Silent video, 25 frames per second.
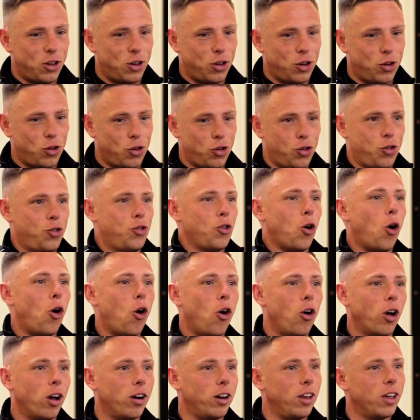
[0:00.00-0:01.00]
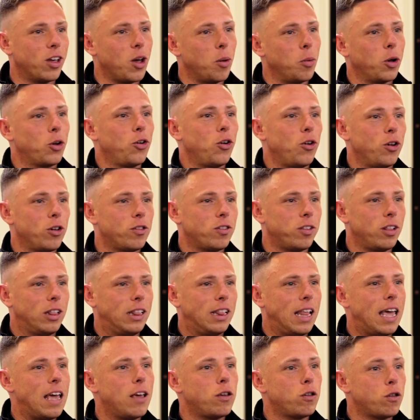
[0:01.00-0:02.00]
strong or you come across
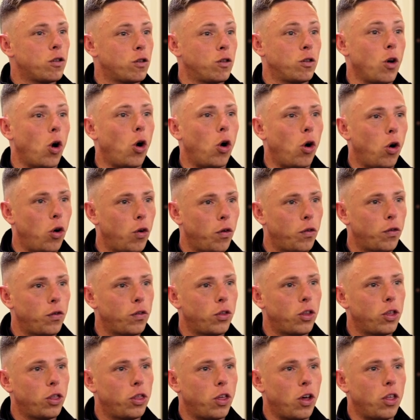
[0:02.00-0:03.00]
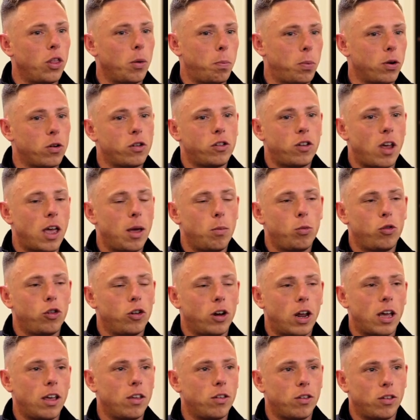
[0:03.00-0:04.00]
less soft, that the perception
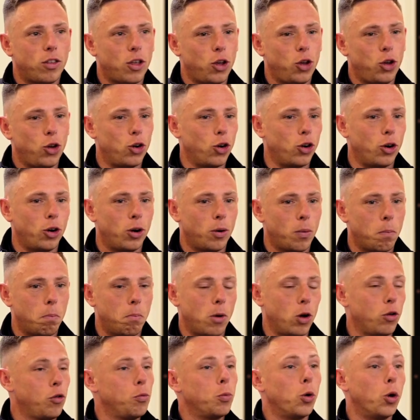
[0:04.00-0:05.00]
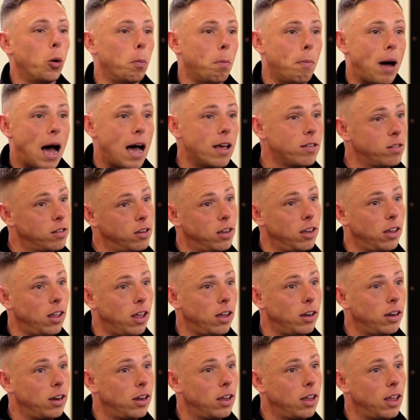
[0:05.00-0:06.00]
is that you're much more
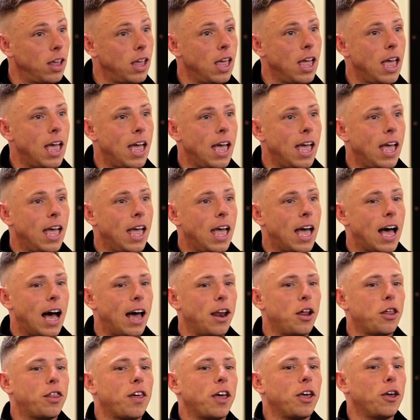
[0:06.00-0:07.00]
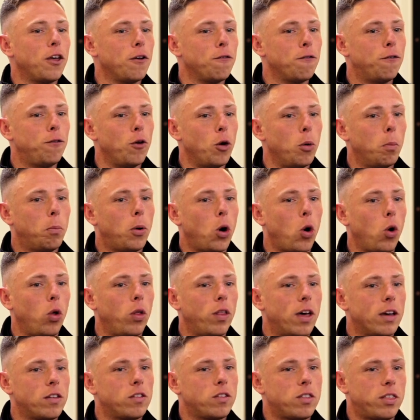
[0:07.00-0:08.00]
masculine. And I think in football,
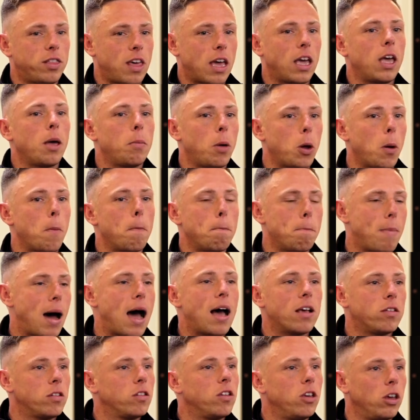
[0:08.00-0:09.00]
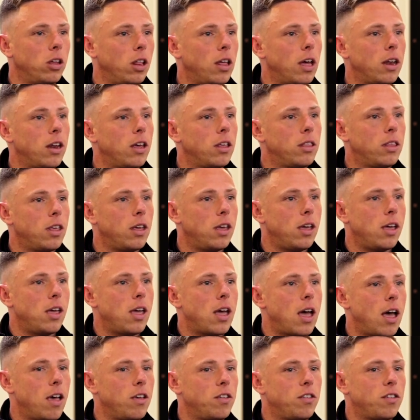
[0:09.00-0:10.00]
this thing about masculinity
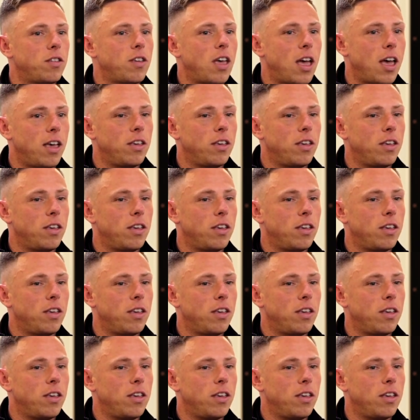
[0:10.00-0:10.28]
is